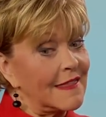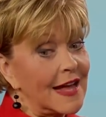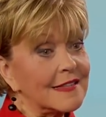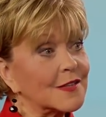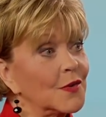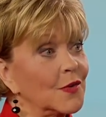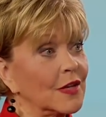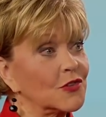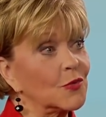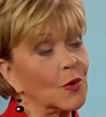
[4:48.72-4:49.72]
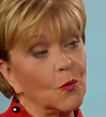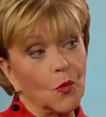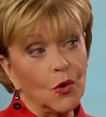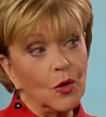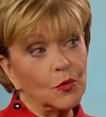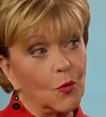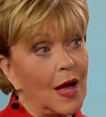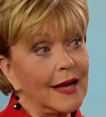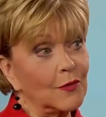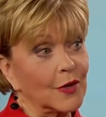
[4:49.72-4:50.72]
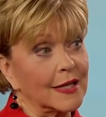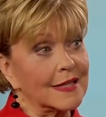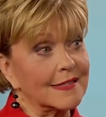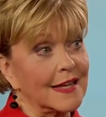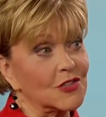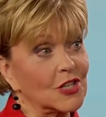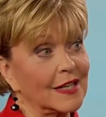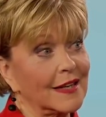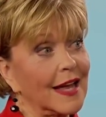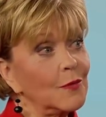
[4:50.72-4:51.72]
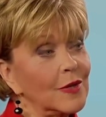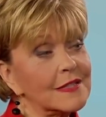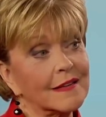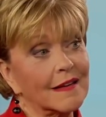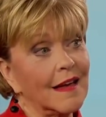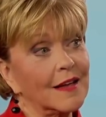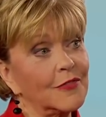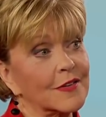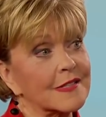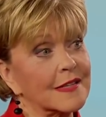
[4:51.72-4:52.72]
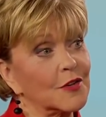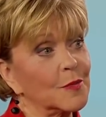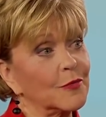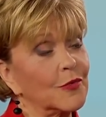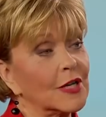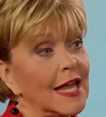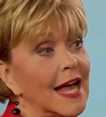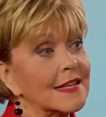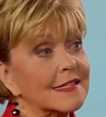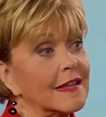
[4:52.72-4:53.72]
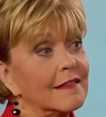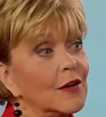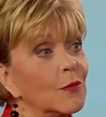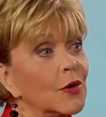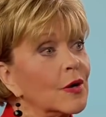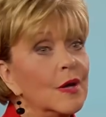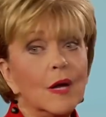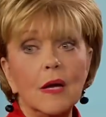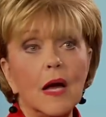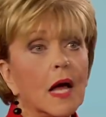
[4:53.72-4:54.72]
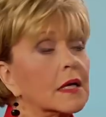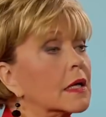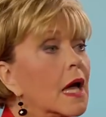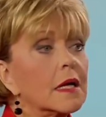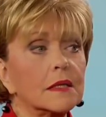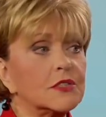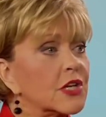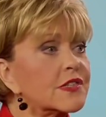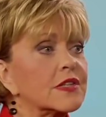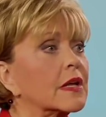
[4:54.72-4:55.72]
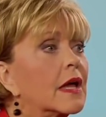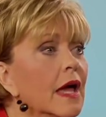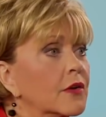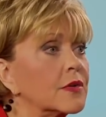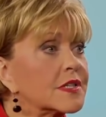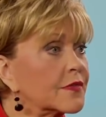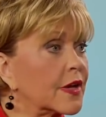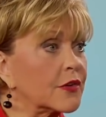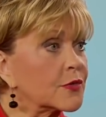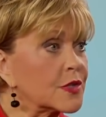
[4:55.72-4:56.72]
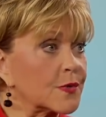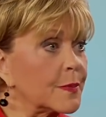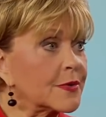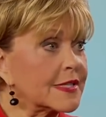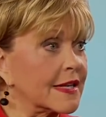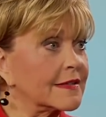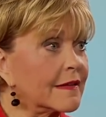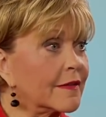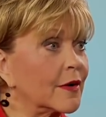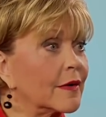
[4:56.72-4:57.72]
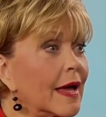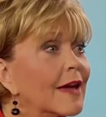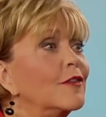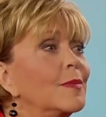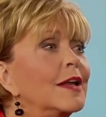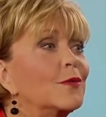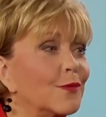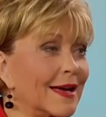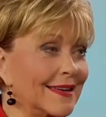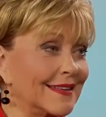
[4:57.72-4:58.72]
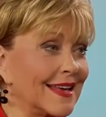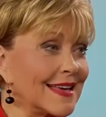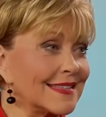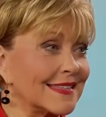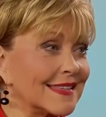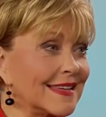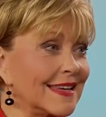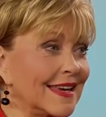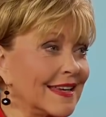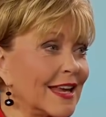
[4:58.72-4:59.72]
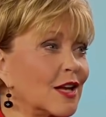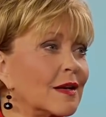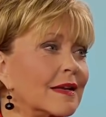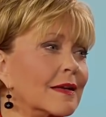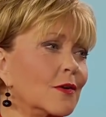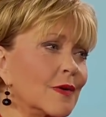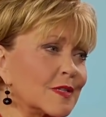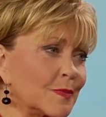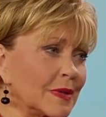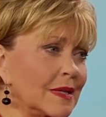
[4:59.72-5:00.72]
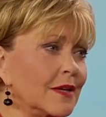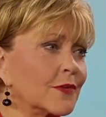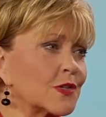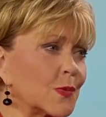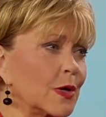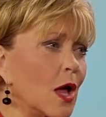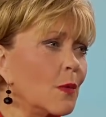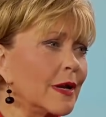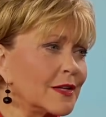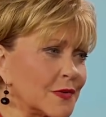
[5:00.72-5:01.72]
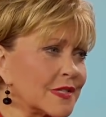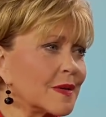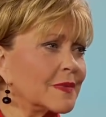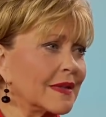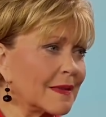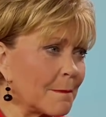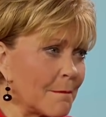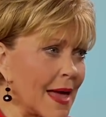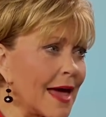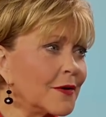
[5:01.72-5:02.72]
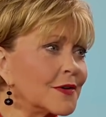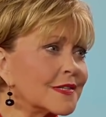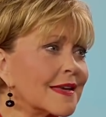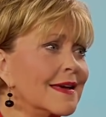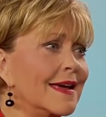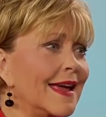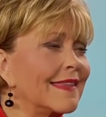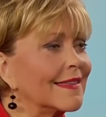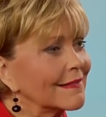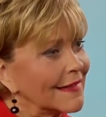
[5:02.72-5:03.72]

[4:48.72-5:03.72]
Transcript: That's grown into a worldwide organization. And I went to the conference the year before last, and there were just hundreds of countries represented there. Everybody recognizes the need. And, you know, as believers, we all want to do something that matters mm -hmm. and